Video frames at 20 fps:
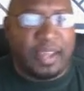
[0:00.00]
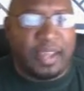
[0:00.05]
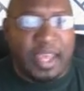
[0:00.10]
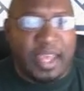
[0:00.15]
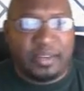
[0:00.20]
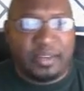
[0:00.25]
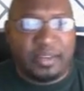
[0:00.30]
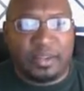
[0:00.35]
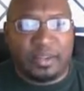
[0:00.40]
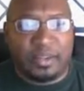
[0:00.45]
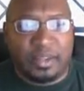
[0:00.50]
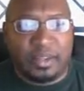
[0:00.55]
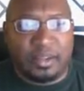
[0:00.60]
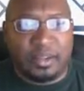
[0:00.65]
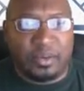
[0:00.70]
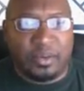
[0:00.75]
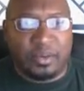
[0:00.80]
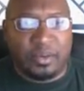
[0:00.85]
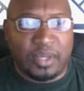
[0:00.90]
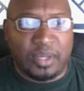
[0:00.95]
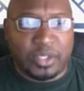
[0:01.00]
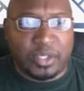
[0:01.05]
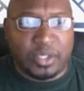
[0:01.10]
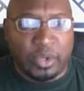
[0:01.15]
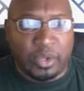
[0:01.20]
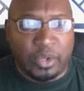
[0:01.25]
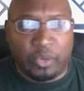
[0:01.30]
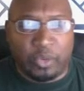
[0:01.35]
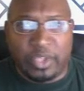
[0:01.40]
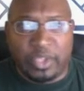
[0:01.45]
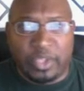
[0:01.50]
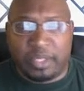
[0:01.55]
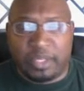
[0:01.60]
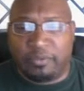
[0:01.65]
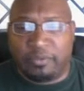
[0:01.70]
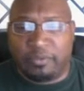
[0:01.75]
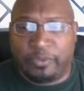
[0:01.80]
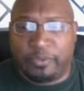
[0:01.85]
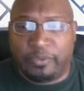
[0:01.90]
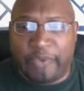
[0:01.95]
And it's only a
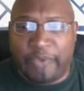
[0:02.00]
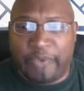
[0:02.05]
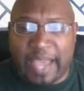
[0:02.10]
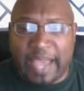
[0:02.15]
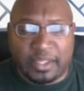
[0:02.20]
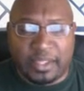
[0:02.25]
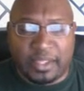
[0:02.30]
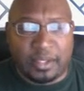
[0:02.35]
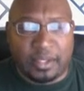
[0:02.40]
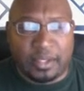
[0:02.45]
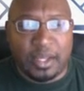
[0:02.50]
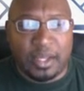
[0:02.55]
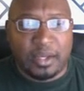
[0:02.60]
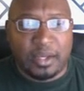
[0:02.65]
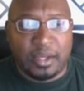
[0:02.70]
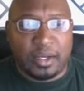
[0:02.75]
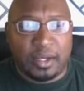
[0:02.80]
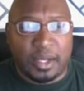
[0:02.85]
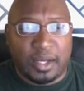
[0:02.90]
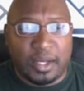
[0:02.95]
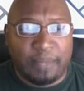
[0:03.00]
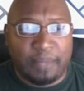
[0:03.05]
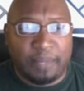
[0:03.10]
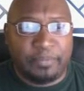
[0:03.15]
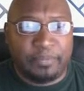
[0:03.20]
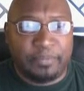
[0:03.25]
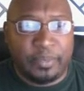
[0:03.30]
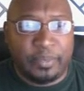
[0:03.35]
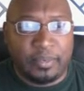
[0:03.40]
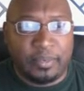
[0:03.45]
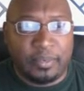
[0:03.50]
recent fact that uh,